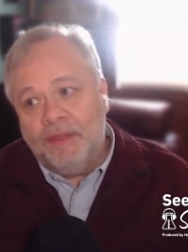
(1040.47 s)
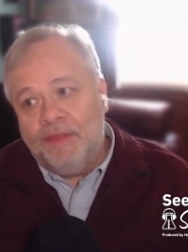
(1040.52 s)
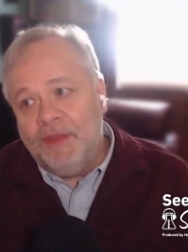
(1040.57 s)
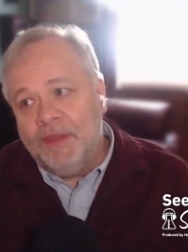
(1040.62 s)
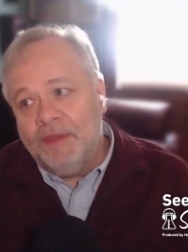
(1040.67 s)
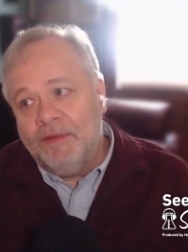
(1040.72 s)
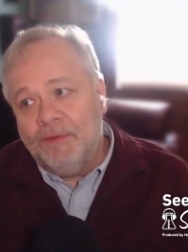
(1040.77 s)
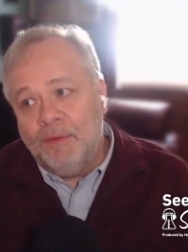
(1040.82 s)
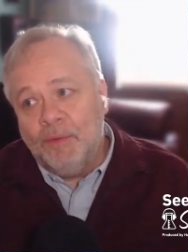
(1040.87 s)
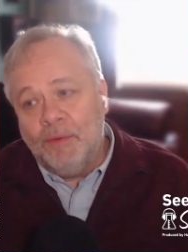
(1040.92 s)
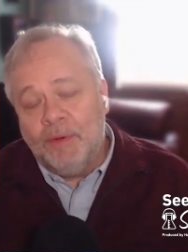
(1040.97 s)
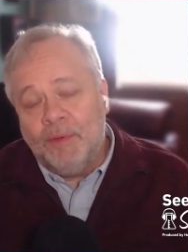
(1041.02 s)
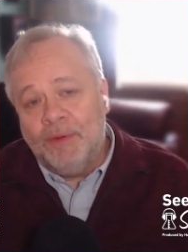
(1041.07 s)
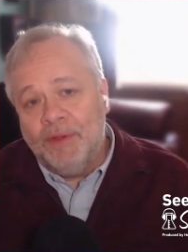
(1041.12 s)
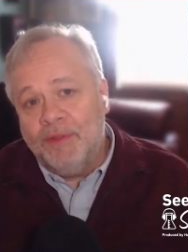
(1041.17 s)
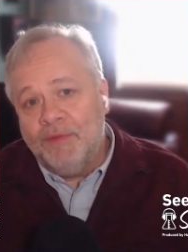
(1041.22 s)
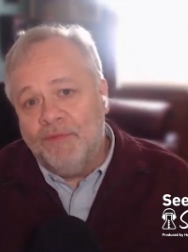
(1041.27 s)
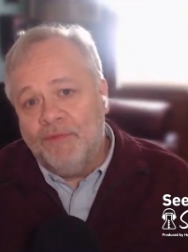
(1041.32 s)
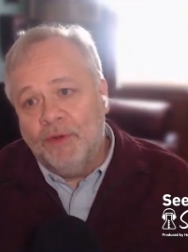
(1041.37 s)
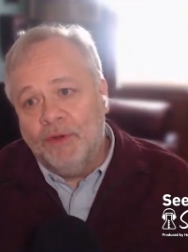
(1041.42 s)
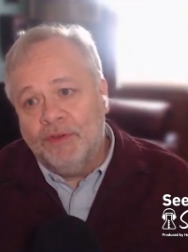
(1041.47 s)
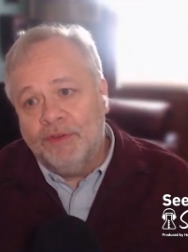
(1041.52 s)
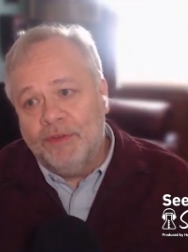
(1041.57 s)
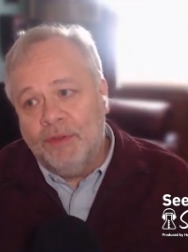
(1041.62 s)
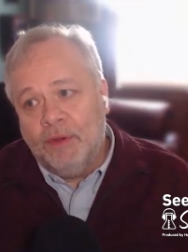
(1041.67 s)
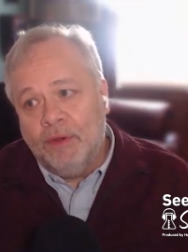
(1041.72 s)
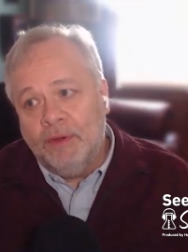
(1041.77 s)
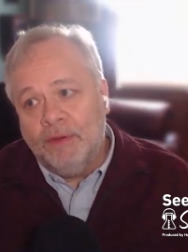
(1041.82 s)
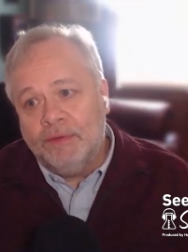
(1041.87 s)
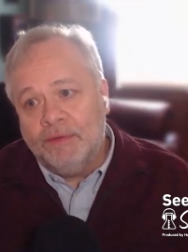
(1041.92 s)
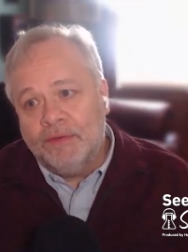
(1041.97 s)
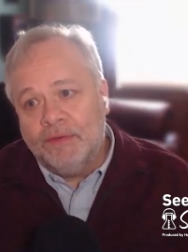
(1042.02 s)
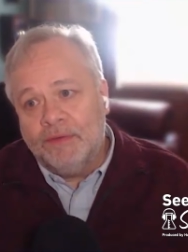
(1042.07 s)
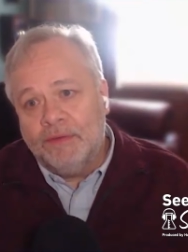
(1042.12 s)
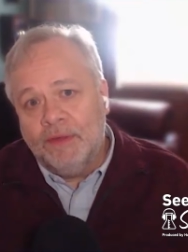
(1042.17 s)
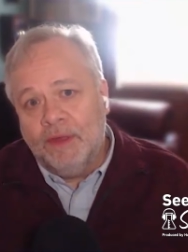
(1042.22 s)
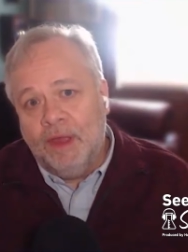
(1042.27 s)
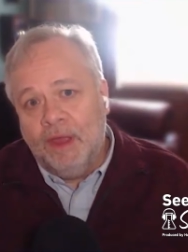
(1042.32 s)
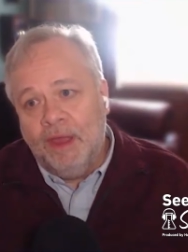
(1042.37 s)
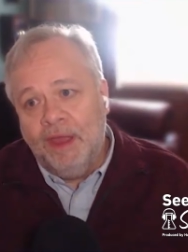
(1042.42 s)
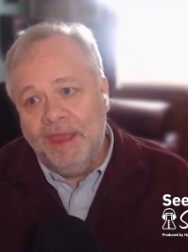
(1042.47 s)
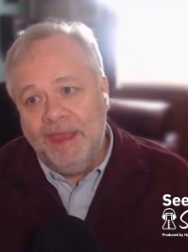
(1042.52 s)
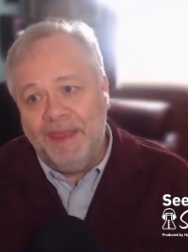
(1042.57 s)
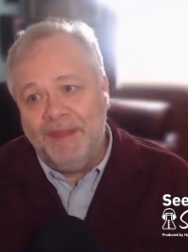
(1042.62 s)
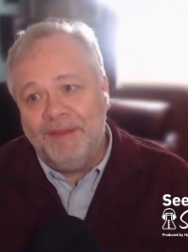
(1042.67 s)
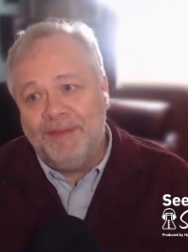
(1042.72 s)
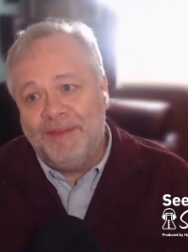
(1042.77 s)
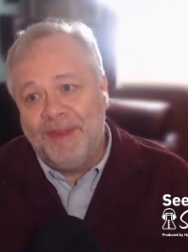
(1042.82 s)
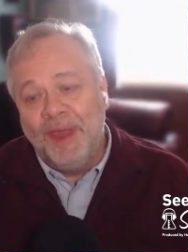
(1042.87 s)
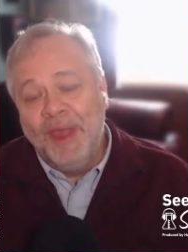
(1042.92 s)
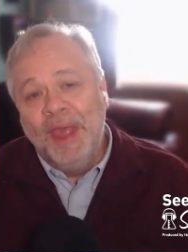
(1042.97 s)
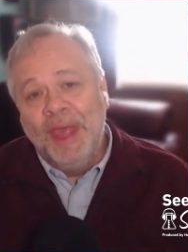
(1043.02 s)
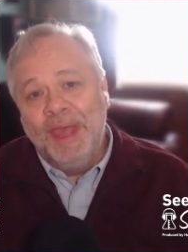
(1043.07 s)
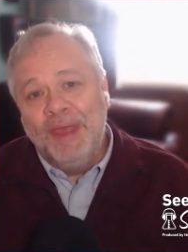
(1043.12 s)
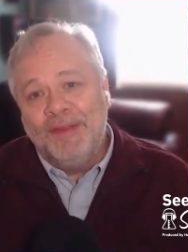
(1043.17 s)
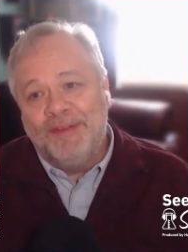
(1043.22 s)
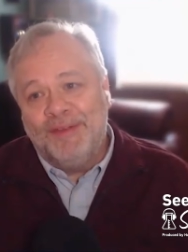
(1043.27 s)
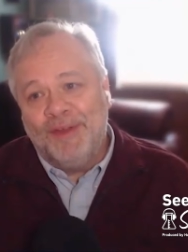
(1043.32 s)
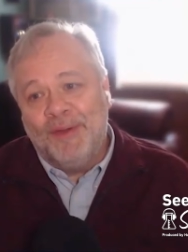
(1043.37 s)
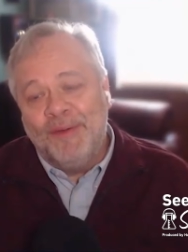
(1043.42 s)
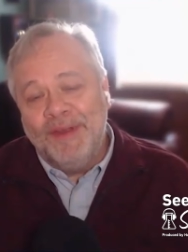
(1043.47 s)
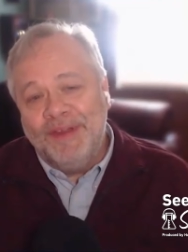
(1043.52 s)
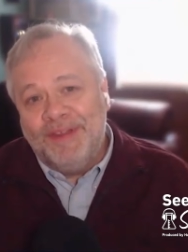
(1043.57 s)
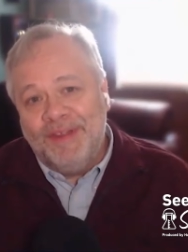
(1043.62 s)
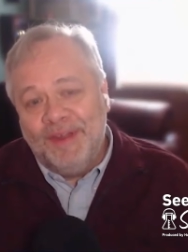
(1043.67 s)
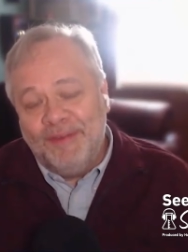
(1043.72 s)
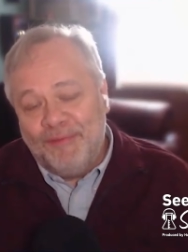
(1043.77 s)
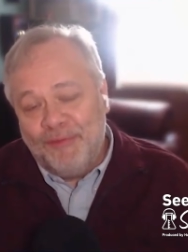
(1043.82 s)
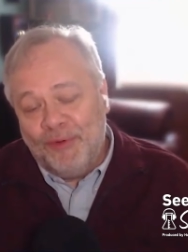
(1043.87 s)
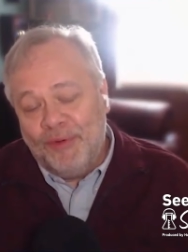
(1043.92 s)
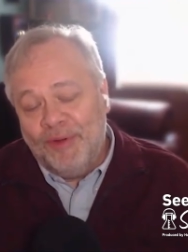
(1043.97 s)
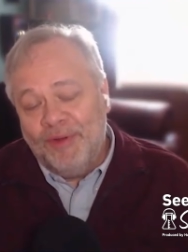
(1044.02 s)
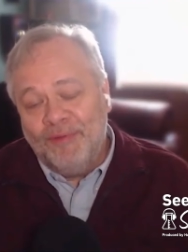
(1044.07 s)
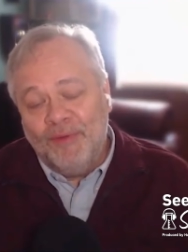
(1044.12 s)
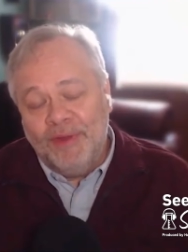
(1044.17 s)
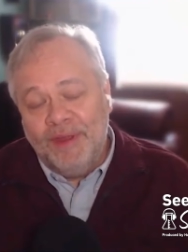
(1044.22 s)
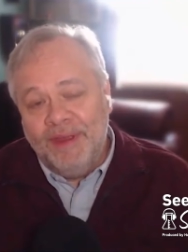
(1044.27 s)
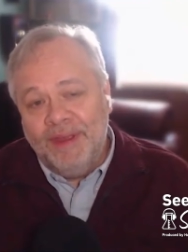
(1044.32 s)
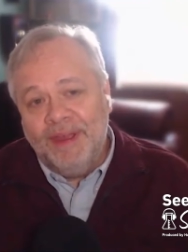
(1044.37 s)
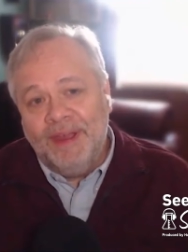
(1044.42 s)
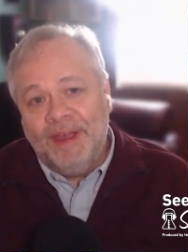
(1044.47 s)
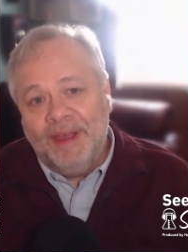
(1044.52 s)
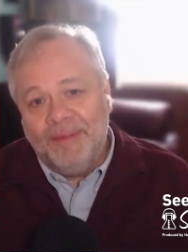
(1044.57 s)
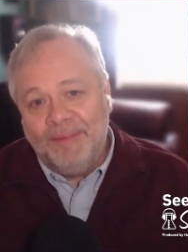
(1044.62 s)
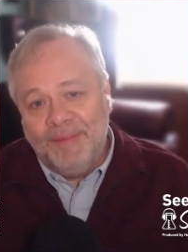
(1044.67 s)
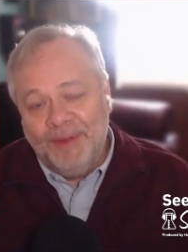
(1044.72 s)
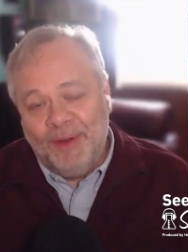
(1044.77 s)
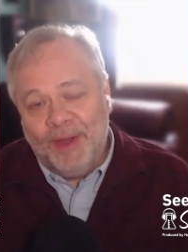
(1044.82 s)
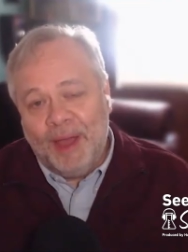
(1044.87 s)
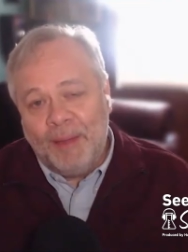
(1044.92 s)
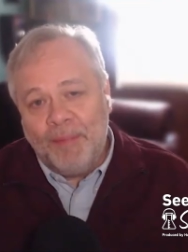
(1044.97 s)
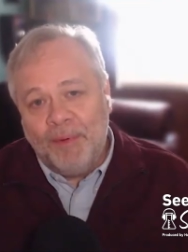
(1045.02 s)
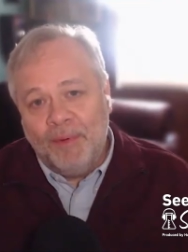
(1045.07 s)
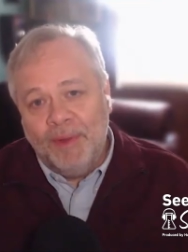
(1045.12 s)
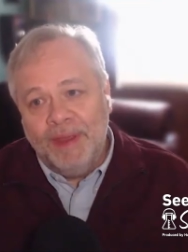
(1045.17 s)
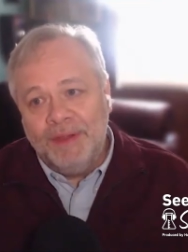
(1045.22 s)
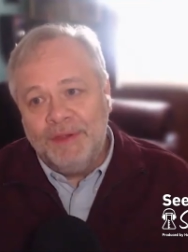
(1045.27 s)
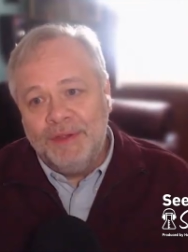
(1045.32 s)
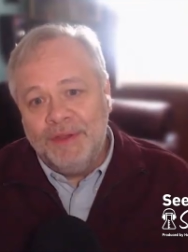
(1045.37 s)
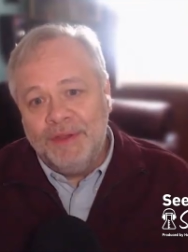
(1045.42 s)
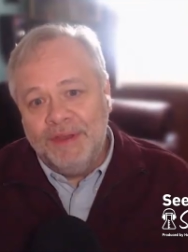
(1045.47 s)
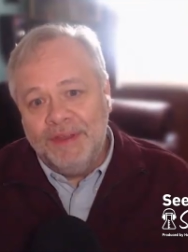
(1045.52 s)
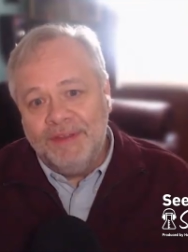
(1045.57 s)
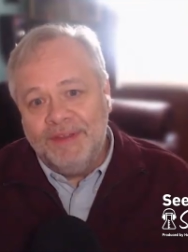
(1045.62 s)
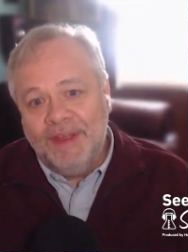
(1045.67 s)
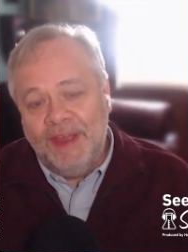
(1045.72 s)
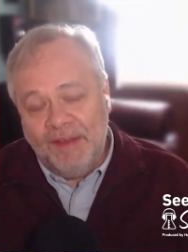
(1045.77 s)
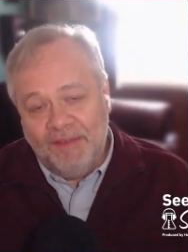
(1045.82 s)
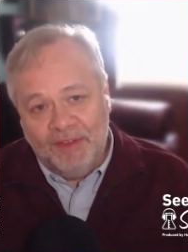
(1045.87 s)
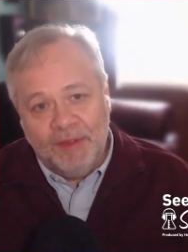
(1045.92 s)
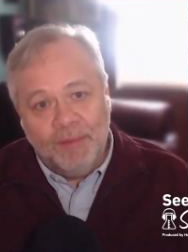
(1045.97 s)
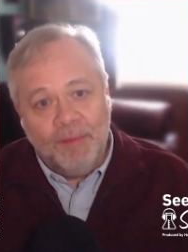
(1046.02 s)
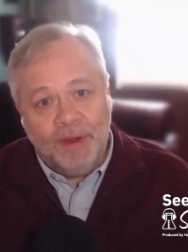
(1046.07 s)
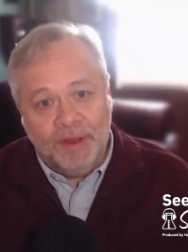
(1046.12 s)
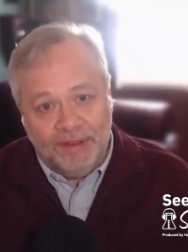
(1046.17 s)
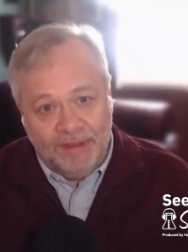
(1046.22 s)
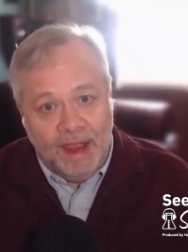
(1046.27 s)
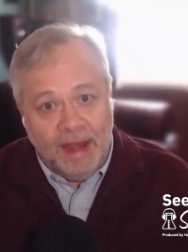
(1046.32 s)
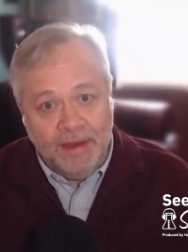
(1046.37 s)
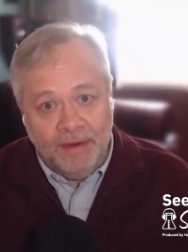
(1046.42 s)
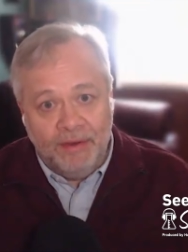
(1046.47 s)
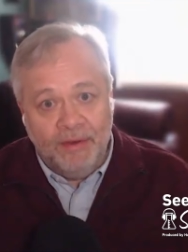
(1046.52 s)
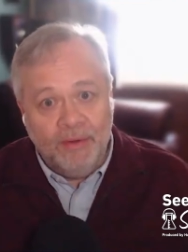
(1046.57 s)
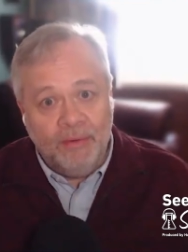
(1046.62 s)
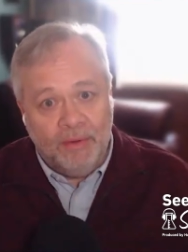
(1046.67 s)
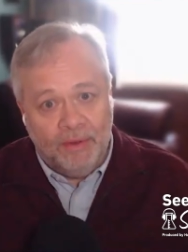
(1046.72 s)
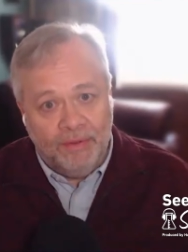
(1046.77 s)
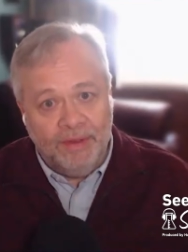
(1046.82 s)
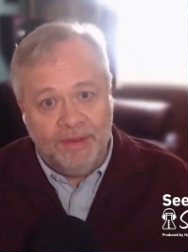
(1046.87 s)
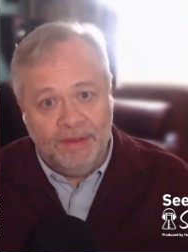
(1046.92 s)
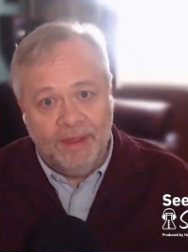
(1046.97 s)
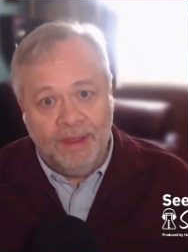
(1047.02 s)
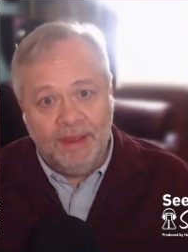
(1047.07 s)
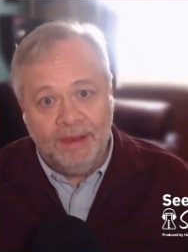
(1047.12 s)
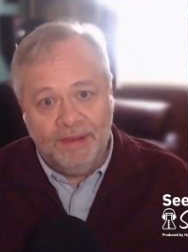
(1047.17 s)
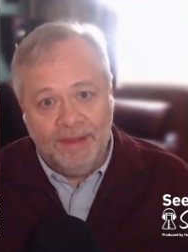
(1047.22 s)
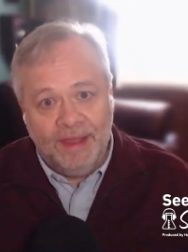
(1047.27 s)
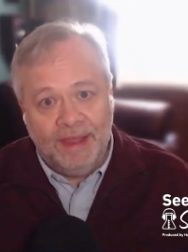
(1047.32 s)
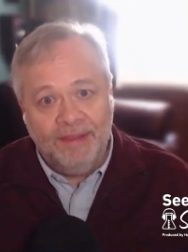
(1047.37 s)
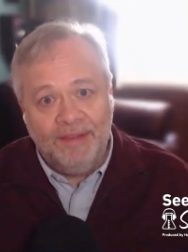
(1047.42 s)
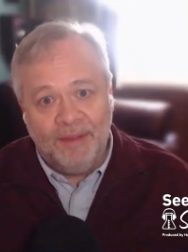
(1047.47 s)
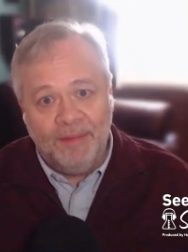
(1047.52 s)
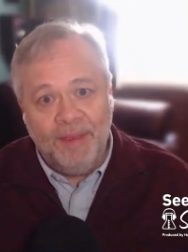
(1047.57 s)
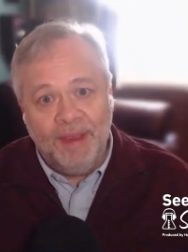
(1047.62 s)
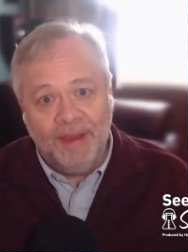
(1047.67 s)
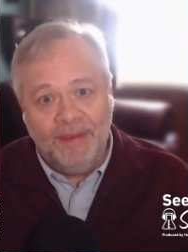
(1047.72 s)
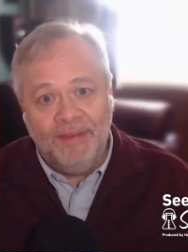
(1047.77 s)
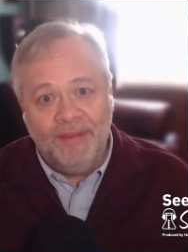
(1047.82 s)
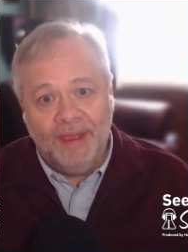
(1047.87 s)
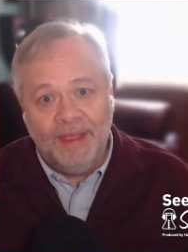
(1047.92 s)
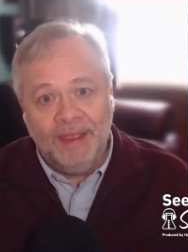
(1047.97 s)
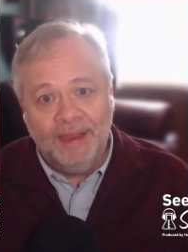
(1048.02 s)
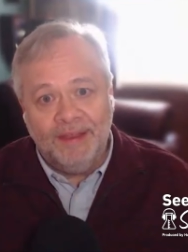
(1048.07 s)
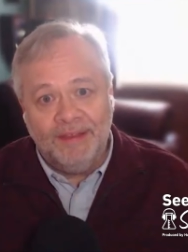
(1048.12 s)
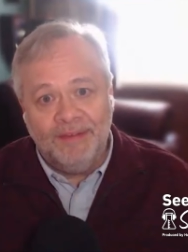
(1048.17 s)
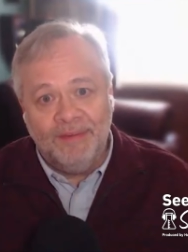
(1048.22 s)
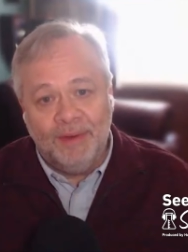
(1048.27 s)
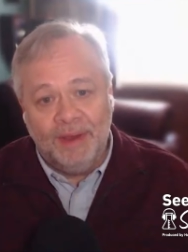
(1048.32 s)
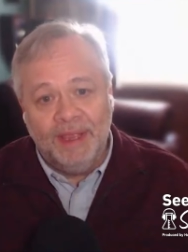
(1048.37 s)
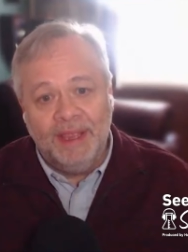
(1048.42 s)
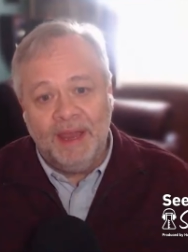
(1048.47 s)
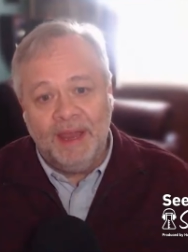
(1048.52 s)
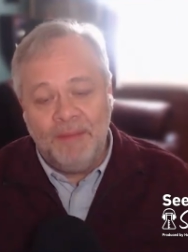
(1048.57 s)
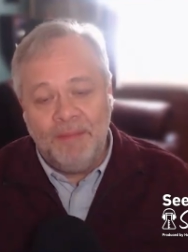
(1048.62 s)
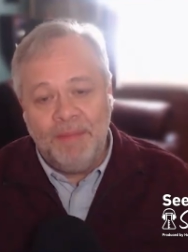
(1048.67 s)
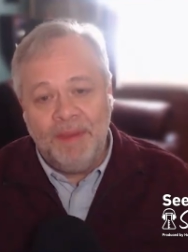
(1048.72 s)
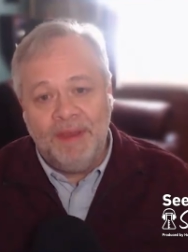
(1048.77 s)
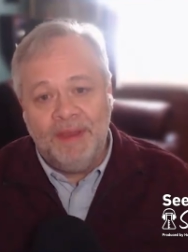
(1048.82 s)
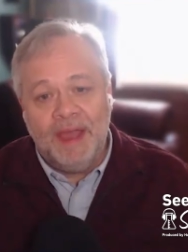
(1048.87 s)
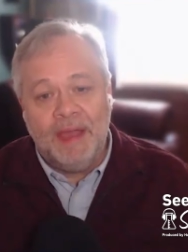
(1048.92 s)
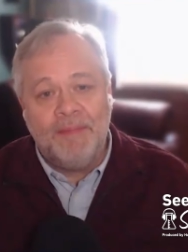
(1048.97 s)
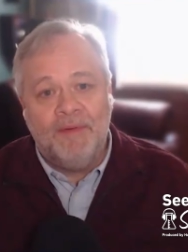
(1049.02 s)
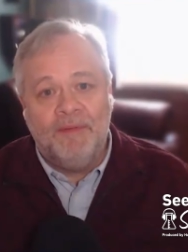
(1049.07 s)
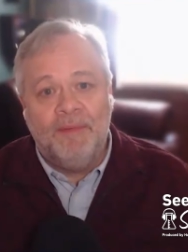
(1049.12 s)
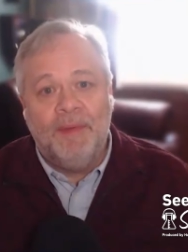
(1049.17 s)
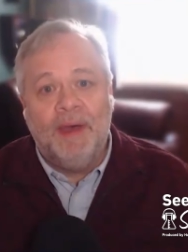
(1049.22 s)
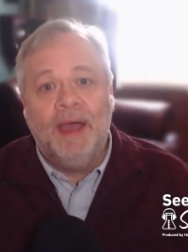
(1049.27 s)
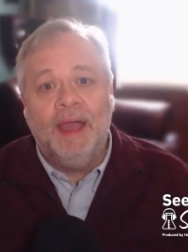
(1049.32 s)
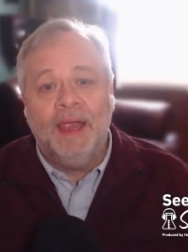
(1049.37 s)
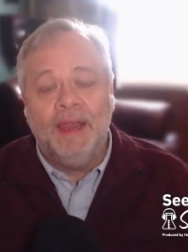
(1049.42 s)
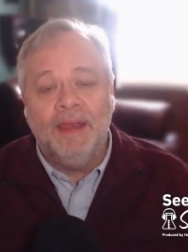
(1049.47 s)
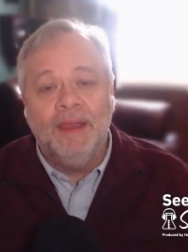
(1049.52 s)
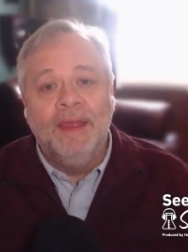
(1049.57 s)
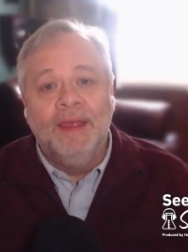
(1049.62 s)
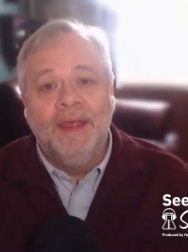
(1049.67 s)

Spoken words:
think one of the first starts is always for every operation is to have someone assigned to do all these things. That's the main thing. It's really got to be top of mind